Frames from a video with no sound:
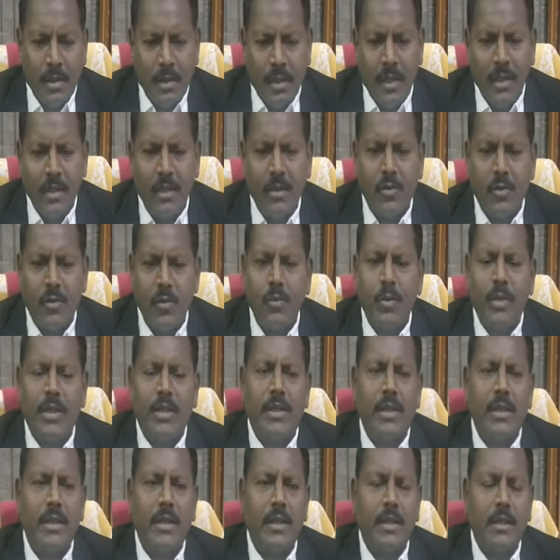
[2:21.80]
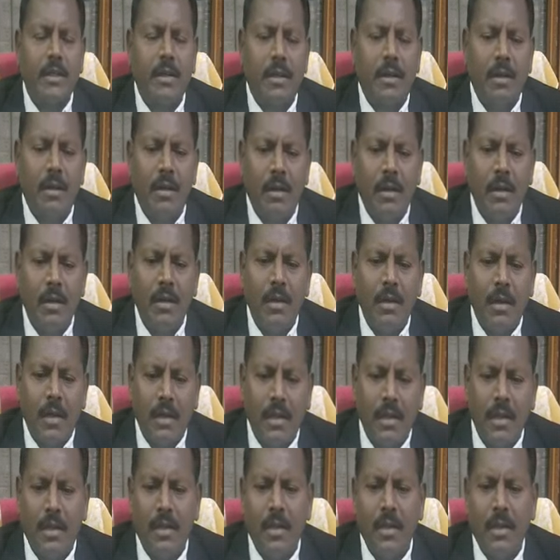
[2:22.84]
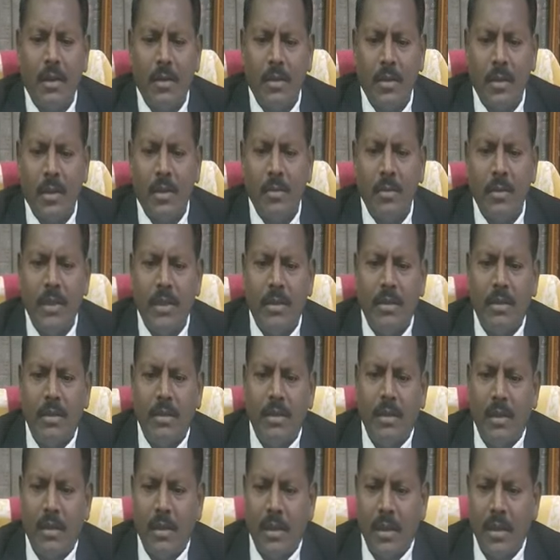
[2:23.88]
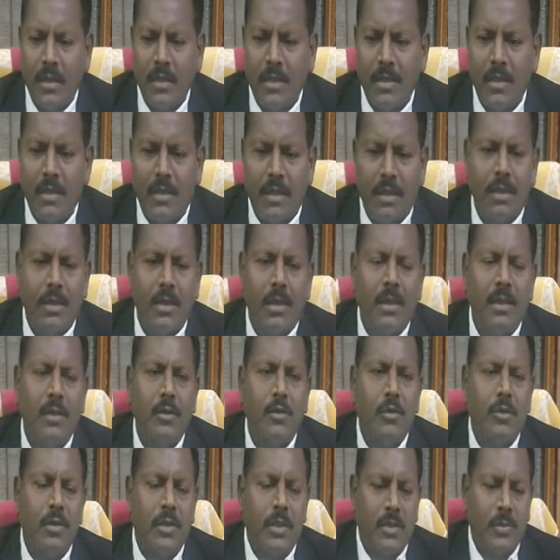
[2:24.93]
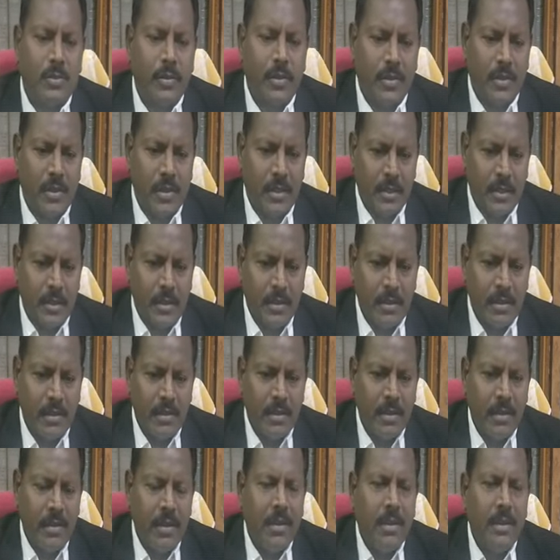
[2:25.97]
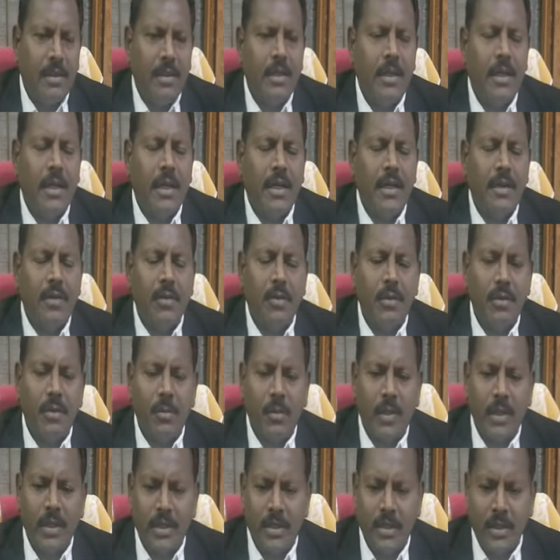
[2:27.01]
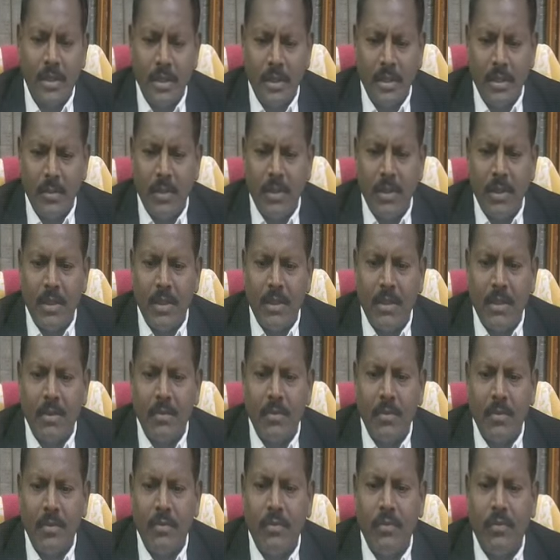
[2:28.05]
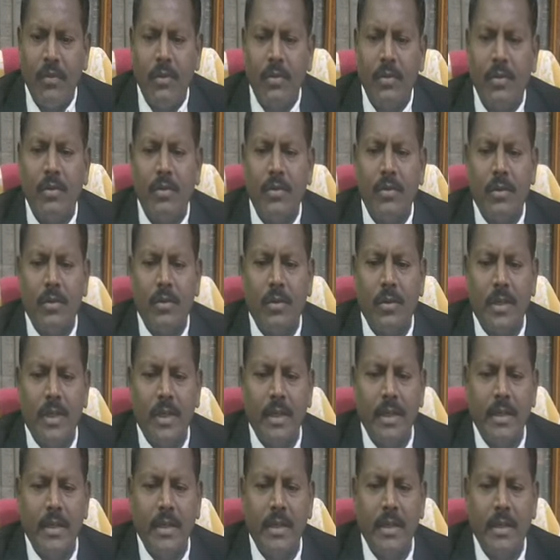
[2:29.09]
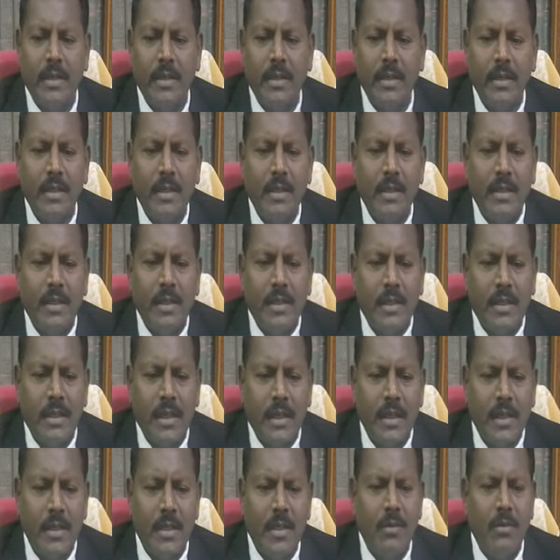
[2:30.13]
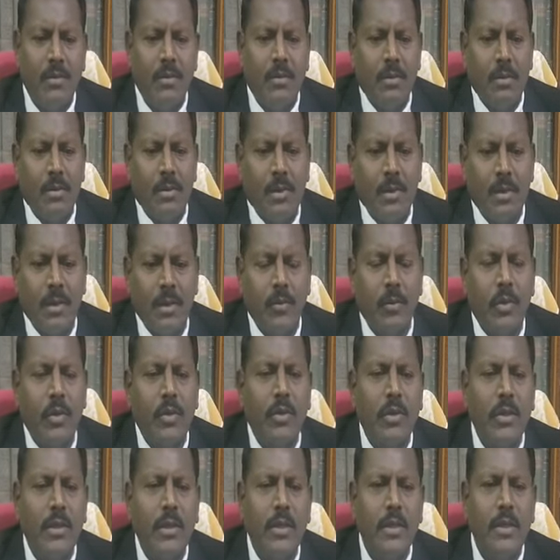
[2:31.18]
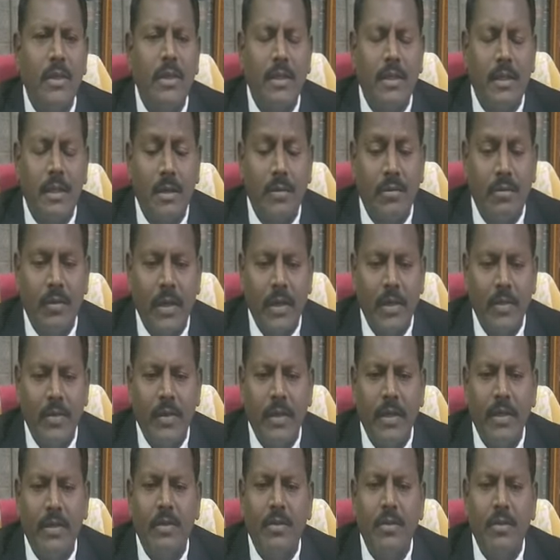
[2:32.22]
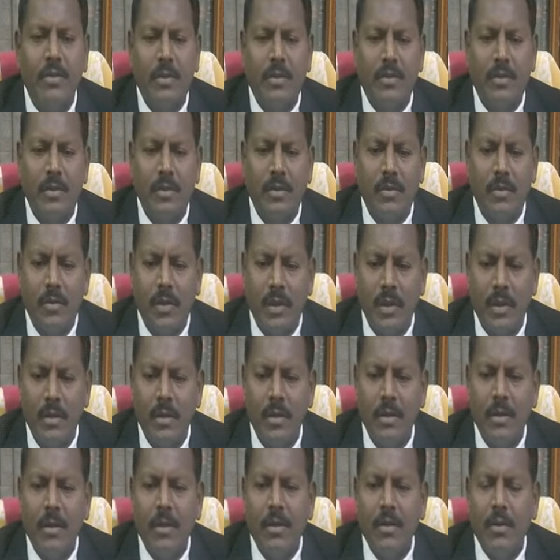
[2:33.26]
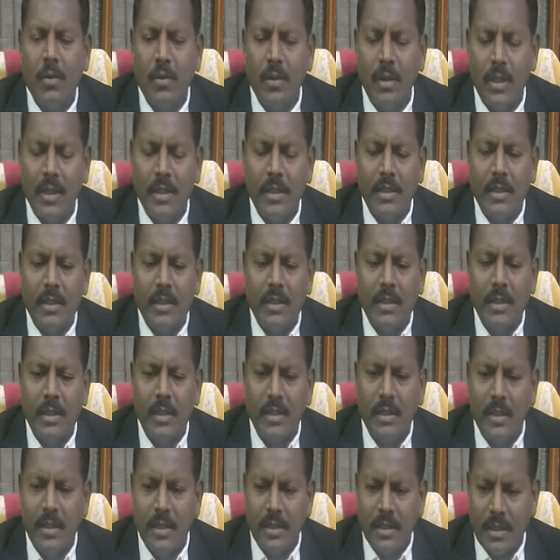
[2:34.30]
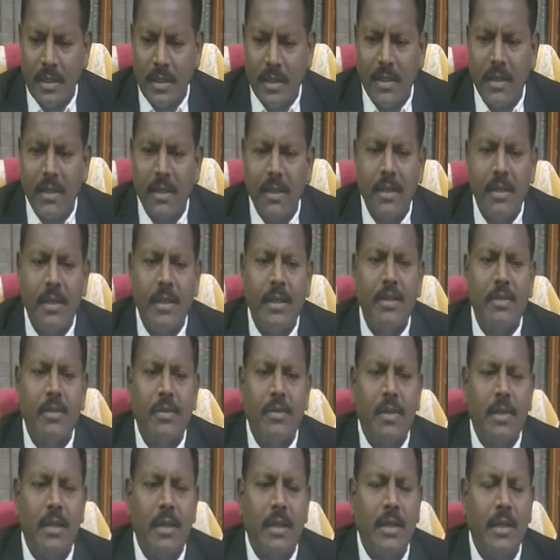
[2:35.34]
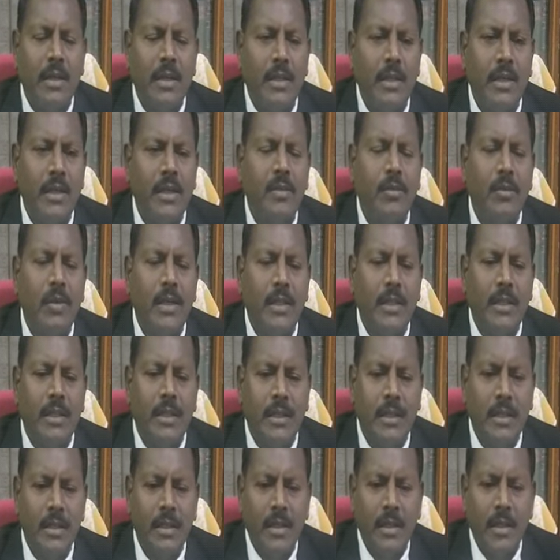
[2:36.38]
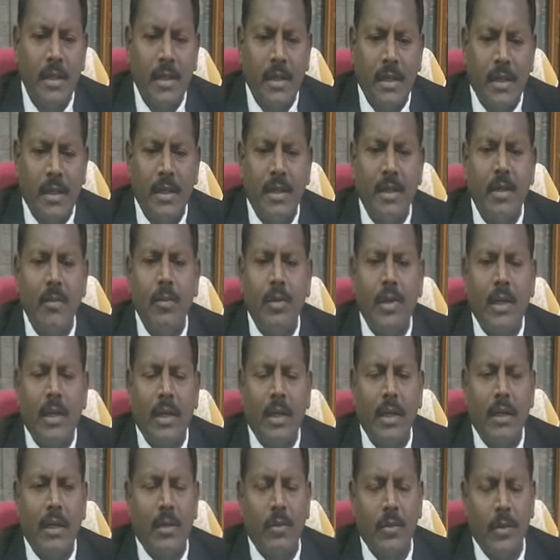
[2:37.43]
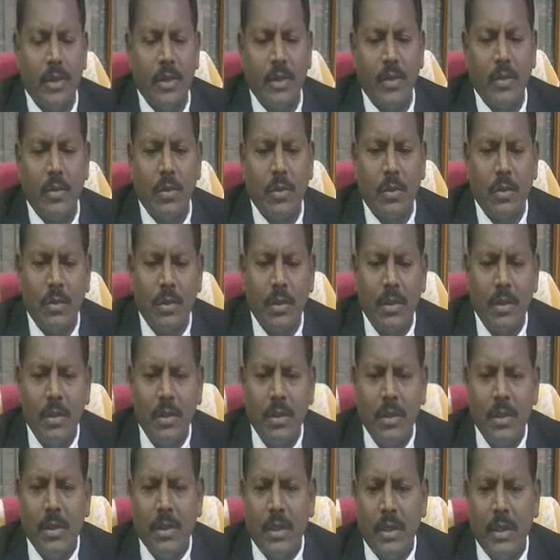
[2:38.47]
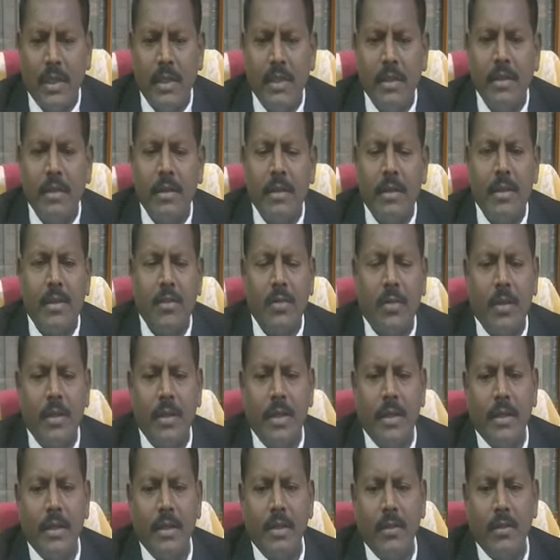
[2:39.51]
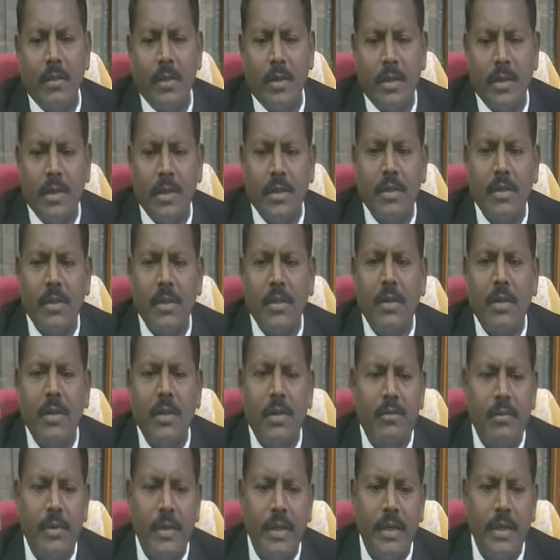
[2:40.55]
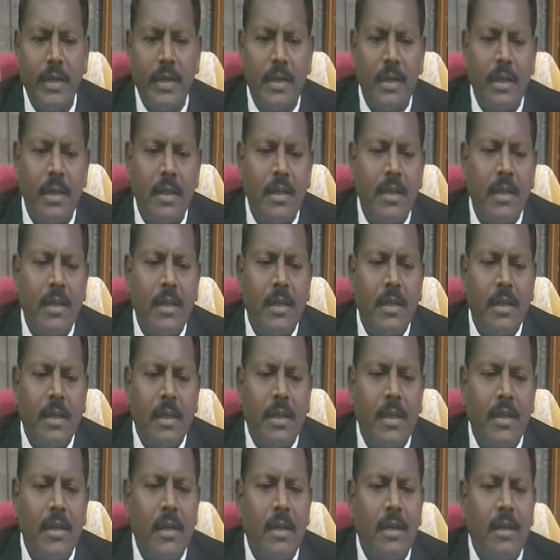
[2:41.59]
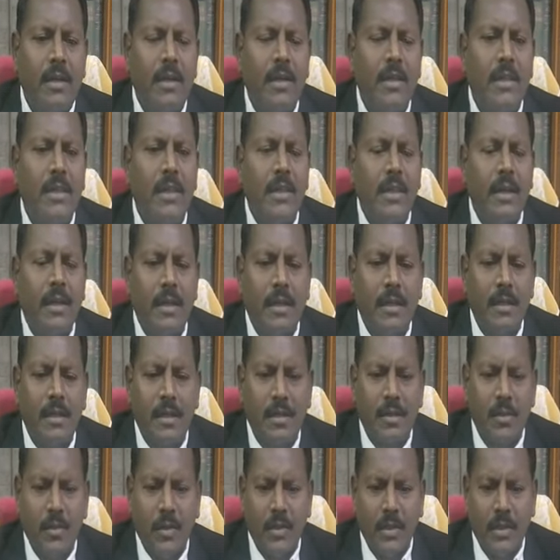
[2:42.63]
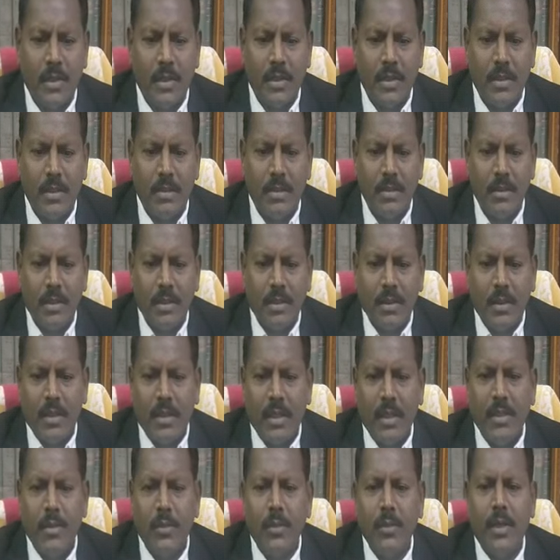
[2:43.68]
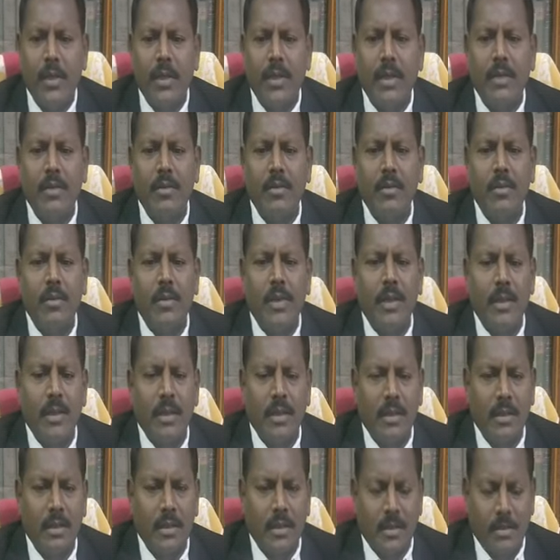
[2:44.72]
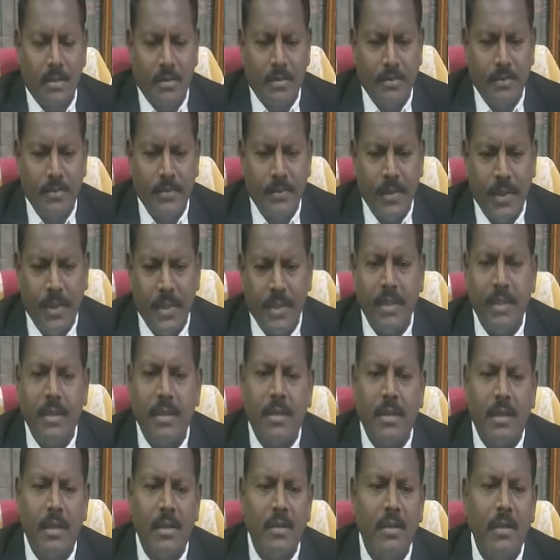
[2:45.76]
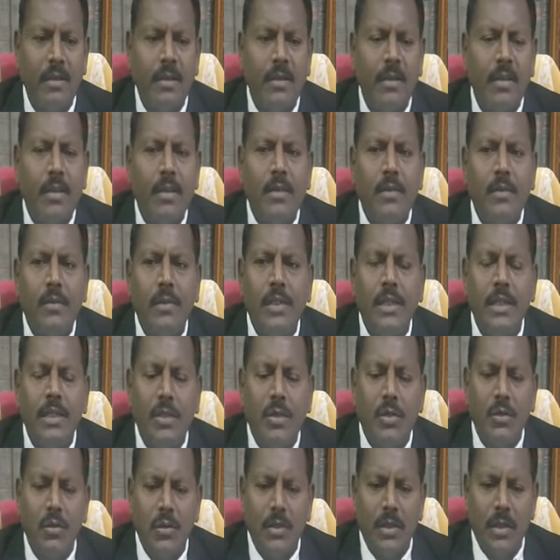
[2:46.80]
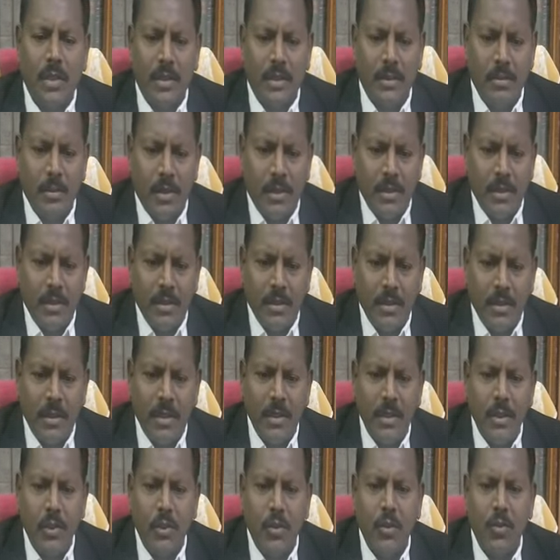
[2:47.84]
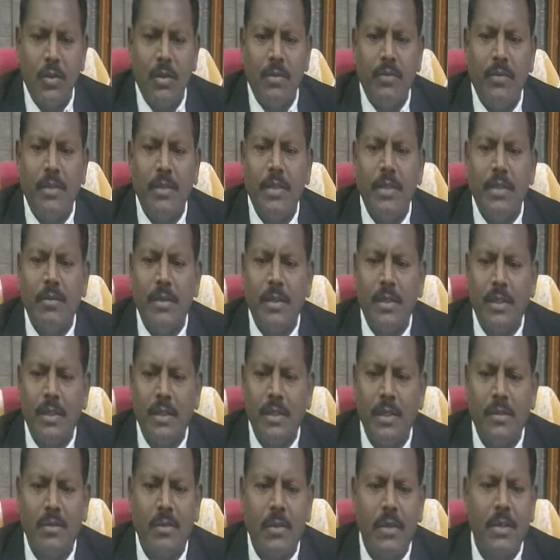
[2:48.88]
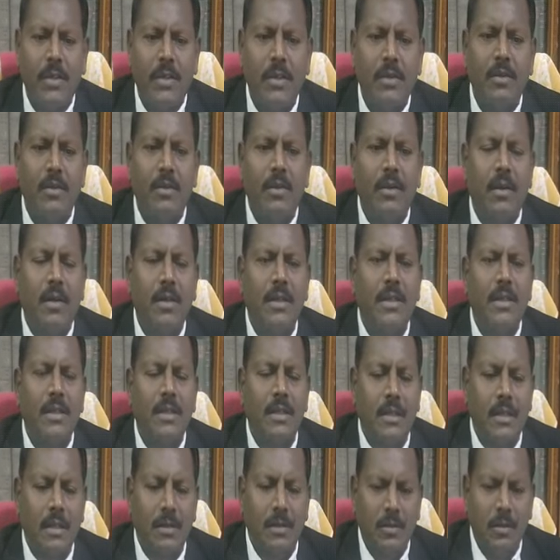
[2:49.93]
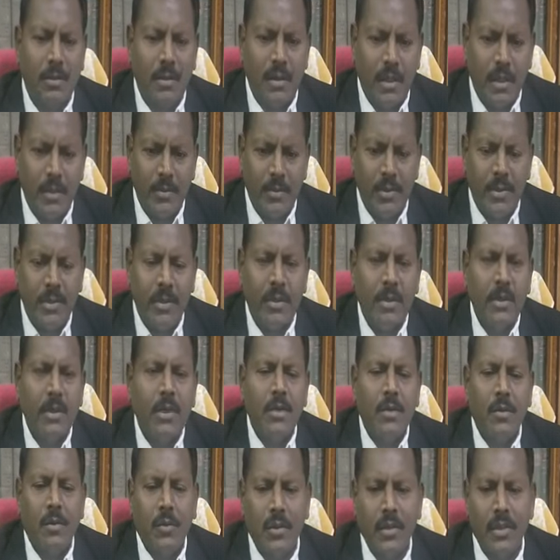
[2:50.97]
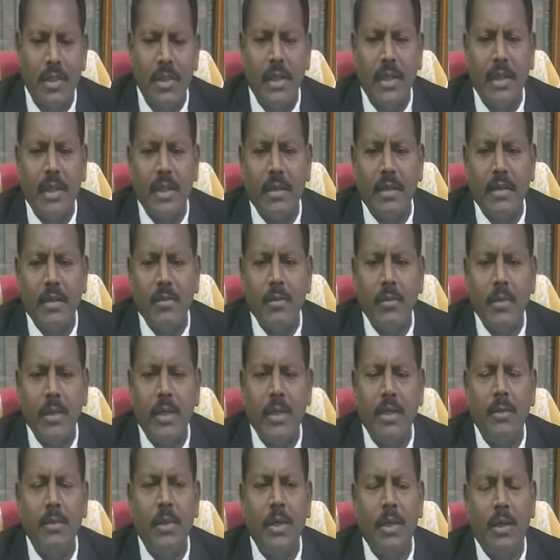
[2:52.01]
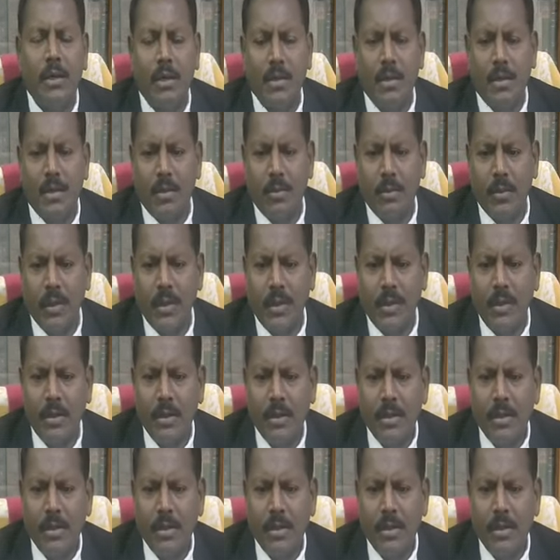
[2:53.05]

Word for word: and superseding all other government orders contrary to these proceedings. The High Court by its judgment dated 1-4-2019 struck down the proceedings dated 5-9-2012 holding that it is contrary to the law declared by the Honorable Apex Court in Indra Sawhney vs. Union of India and Jarnail Singh and others vs. Lakshmanarayan Gupta and others, etc. With these two judgments, the issue of reservations for scheduled castes and scheduled tribes once again became a hot topic